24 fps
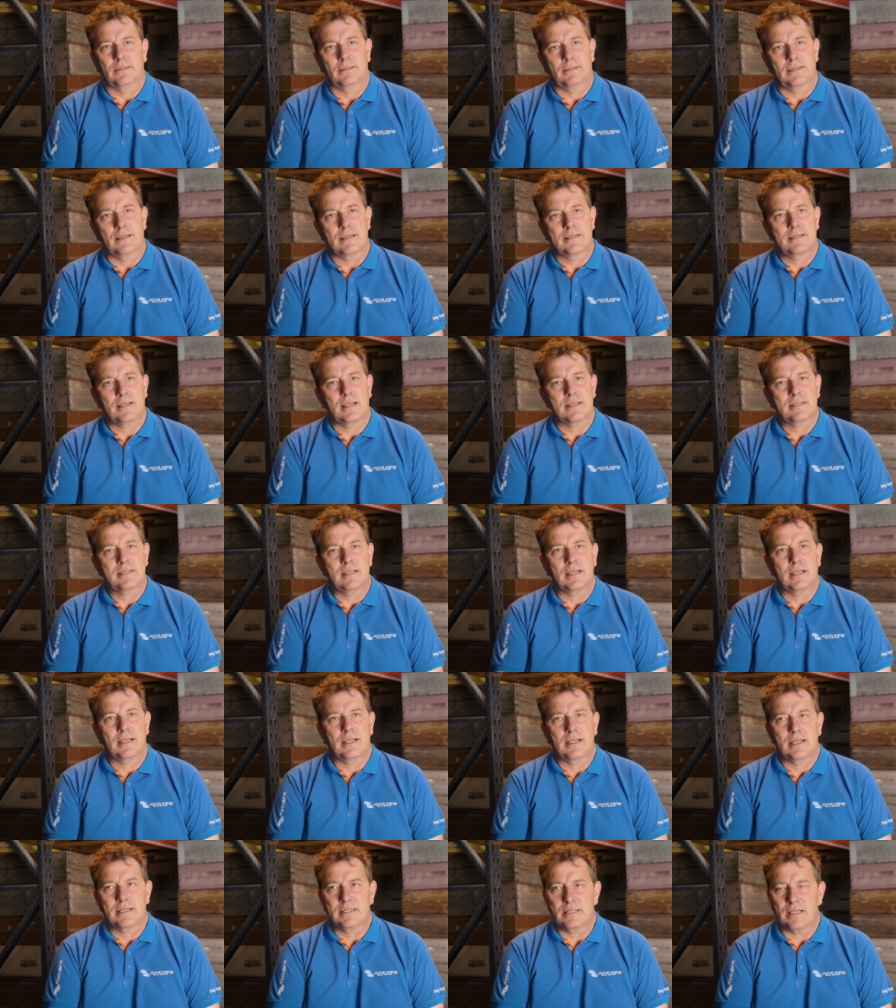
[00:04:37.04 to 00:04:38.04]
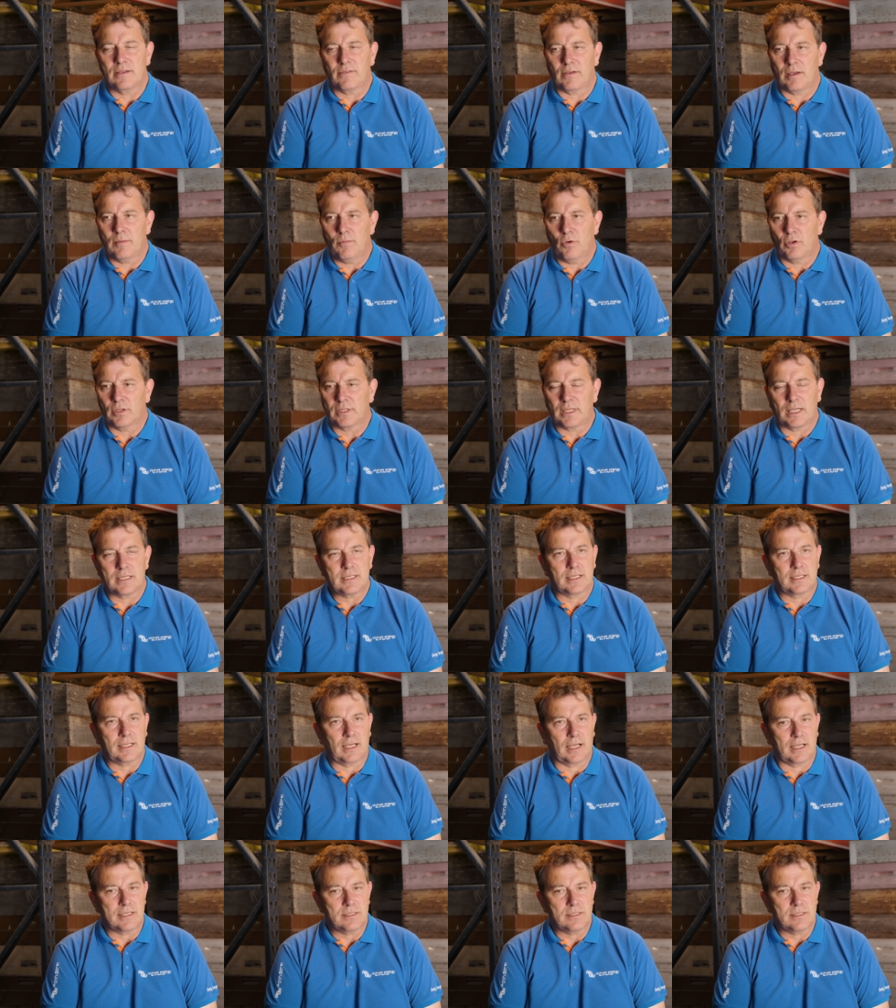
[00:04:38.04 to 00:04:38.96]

That's really very interesting.